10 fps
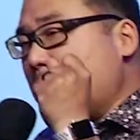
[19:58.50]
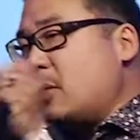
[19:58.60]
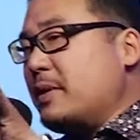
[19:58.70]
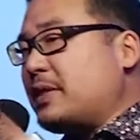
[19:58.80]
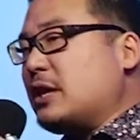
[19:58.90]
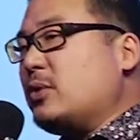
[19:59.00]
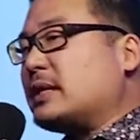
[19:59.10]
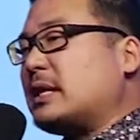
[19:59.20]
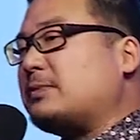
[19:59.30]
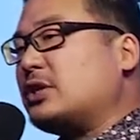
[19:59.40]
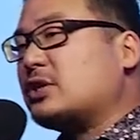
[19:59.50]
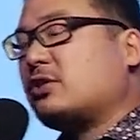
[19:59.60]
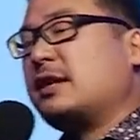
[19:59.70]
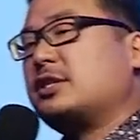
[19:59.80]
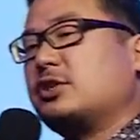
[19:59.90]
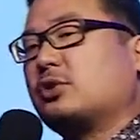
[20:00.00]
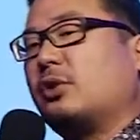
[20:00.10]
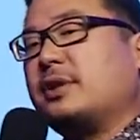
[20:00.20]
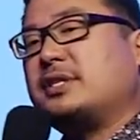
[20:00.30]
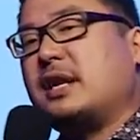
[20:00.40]
moment that you accept Jesus Christ as your
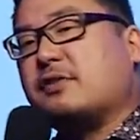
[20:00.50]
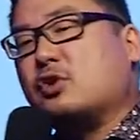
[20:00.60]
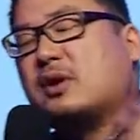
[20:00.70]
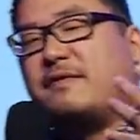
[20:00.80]
Lord and Savior, you